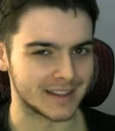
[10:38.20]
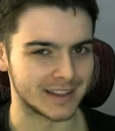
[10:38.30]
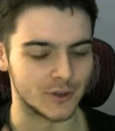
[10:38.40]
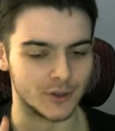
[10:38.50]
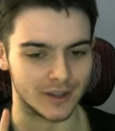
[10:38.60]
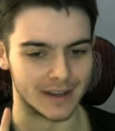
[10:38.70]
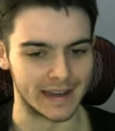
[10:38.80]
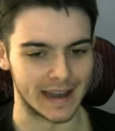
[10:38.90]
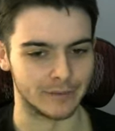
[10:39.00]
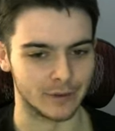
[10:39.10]
that you should
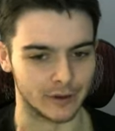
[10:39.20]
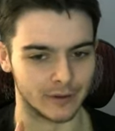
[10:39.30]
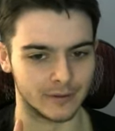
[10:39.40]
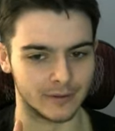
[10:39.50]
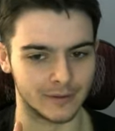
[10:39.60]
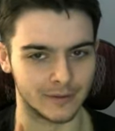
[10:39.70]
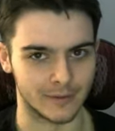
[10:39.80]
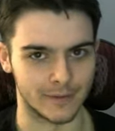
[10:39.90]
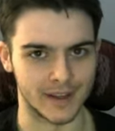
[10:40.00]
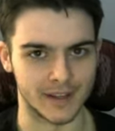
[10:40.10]
never
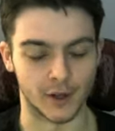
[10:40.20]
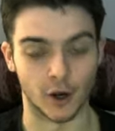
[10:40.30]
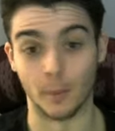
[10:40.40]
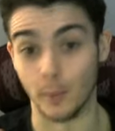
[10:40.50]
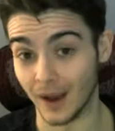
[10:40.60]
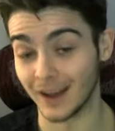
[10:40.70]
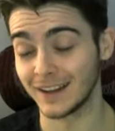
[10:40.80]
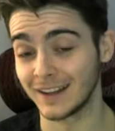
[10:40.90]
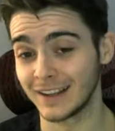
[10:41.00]
V-Star, but